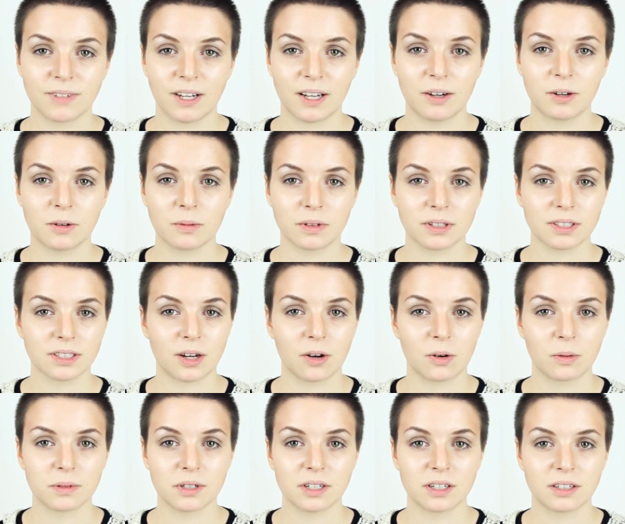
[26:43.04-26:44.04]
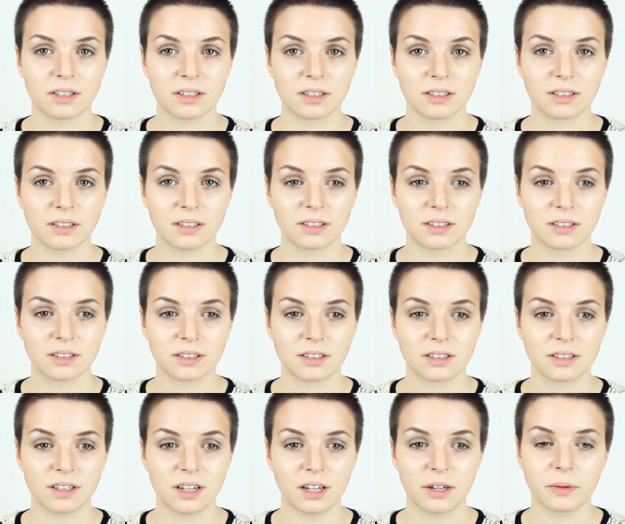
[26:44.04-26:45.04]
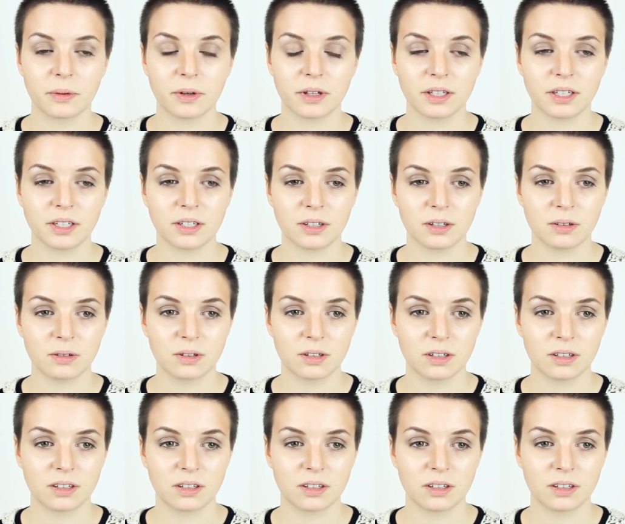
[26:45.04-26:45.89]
I hope this helped. I really do.